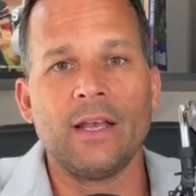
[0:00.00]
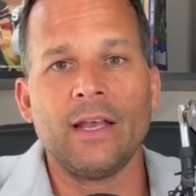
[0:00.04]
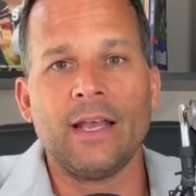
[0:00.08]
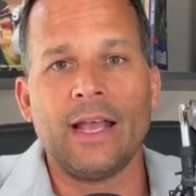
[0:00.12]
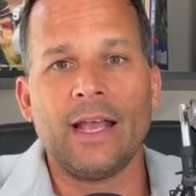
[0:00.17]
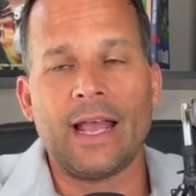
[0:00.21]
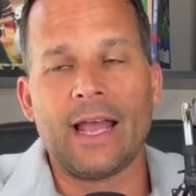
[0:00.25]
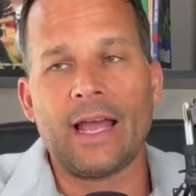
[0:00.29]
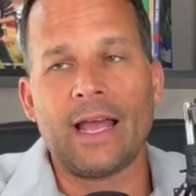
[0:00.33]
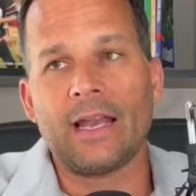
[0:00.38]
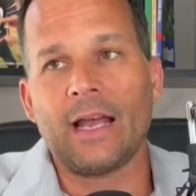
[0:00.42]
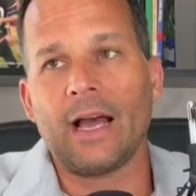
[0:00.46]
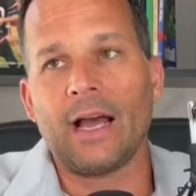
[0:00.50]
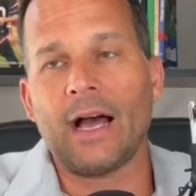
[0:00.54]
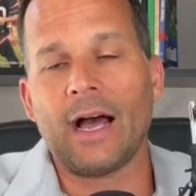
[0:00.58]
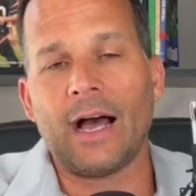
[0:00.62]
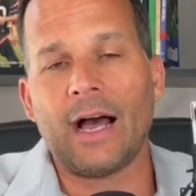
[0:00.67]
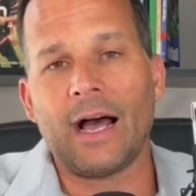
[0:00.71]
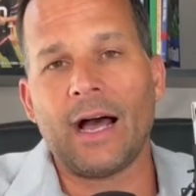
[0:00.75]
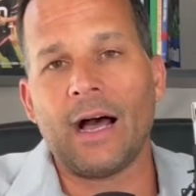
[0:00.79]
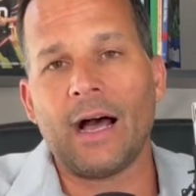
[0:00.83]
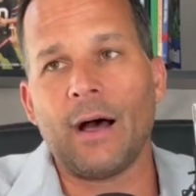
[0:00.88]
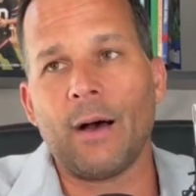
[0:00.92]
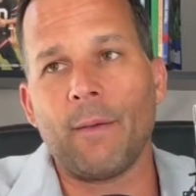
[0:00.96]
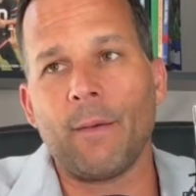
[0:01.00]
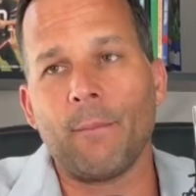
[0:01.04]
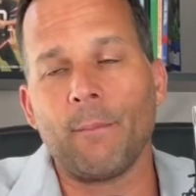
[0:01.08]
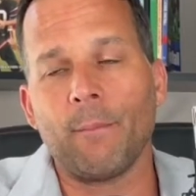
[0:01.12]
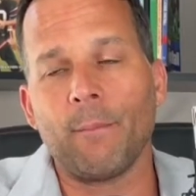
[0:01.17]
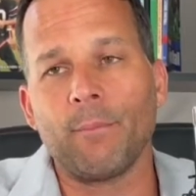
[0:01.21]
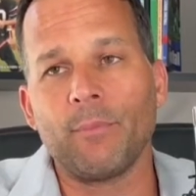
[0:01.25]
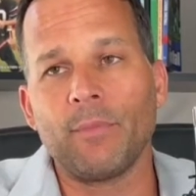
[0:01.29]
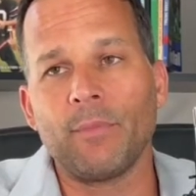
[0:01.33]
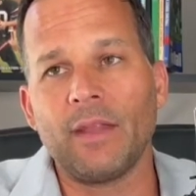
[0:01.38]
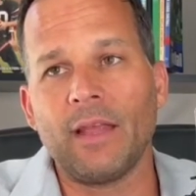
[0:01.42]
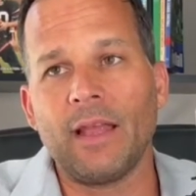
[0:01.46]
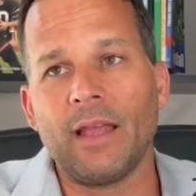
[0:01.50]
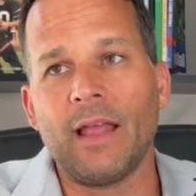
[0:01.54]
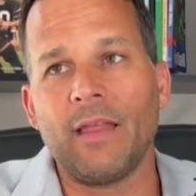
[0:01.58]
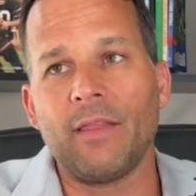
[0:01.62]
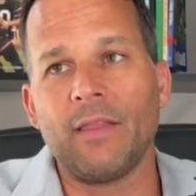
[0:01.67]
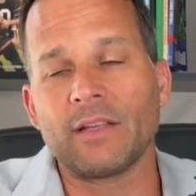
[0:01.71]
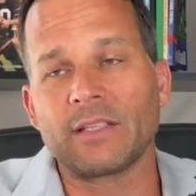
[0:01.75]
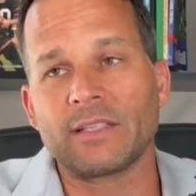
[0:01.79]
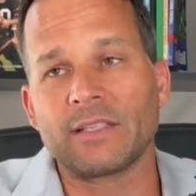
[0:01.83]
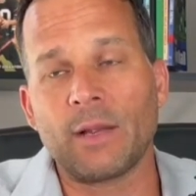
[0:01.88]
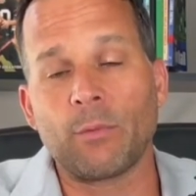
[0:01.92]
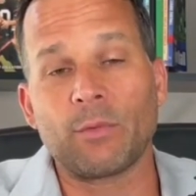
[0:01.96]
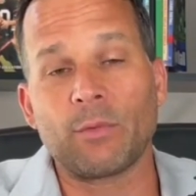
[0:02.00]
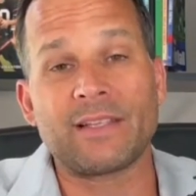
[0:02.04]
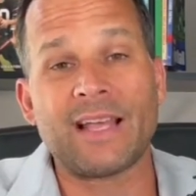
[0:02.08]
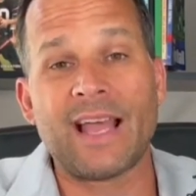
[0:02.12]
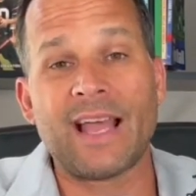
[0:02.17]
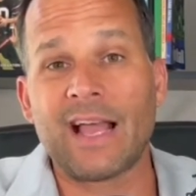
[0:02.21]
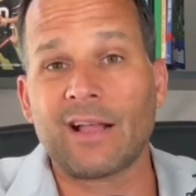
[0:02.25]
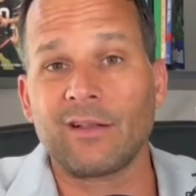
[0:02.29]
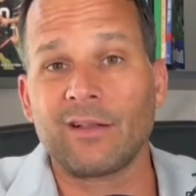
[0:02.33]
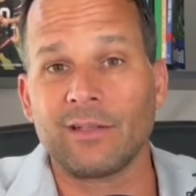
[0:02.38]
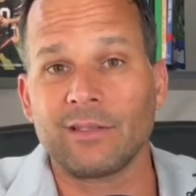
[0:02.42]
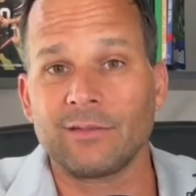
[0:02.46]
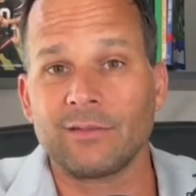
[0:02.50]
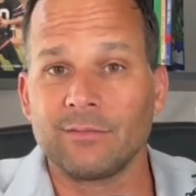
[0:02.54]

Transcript: And then same with tackling,